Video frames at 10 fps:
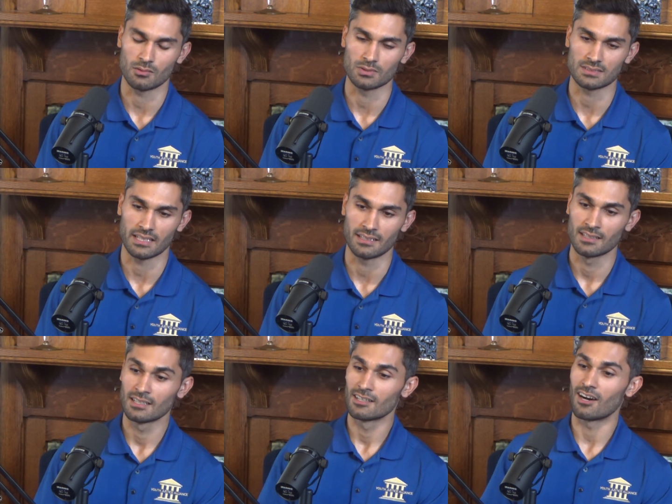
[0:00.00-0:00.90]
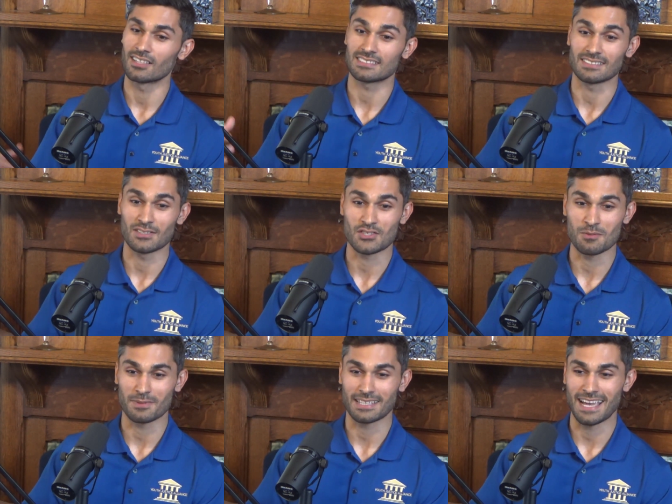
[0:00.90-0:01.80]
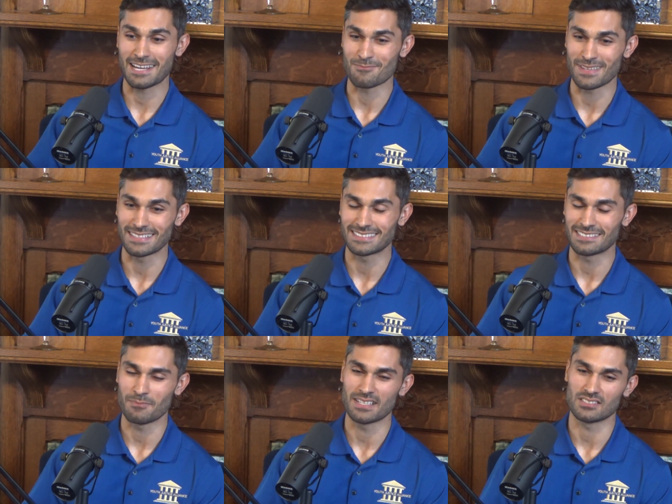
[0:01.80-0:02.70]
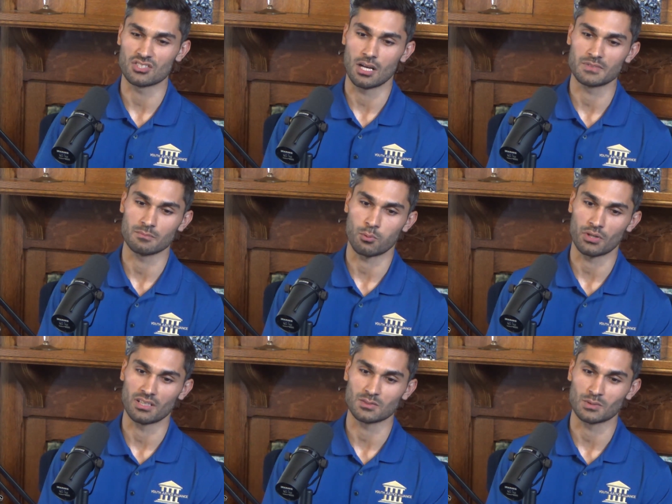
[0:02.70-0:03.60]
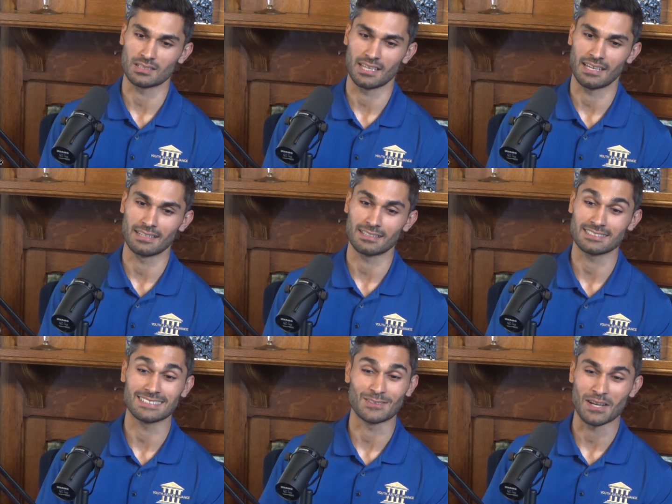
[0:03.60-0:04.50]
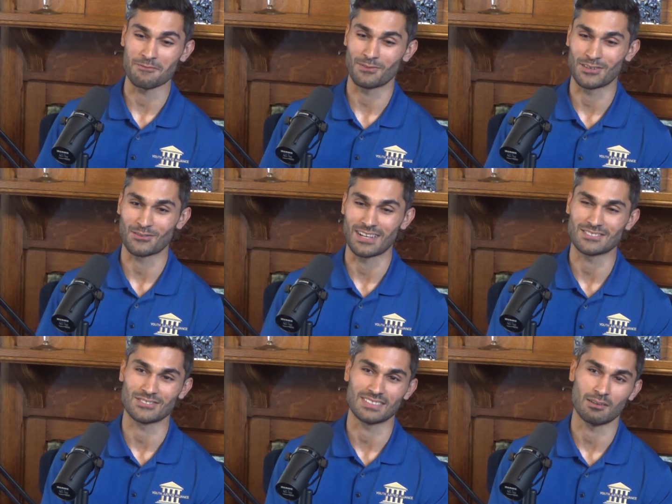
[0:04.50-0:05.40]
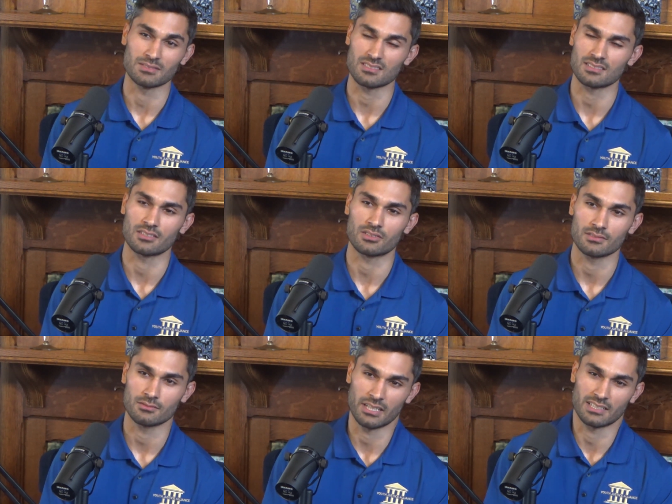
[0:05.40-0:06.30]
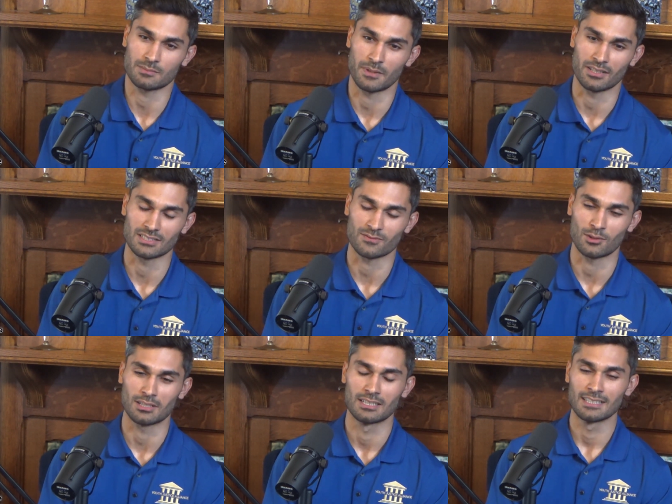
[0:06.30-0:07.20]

I will say Austin Leadership Academy did an amazing job supporting us with a casino night fundraiser. That was just a great experience for